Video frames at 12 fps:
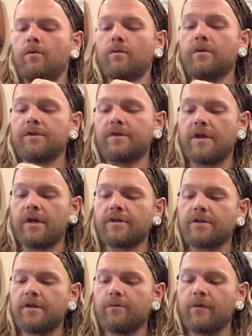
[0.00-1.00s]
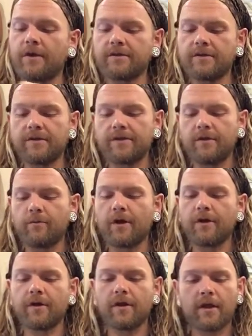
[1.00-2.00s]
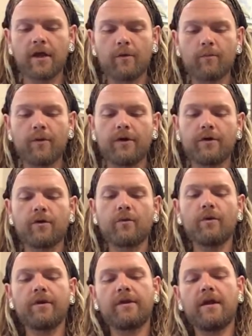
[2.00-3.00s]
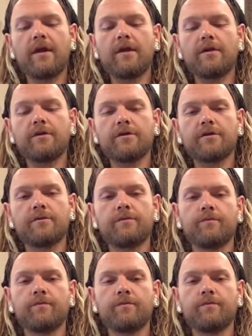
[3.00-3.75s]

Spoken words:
which actually makes the tea better. They get better with age,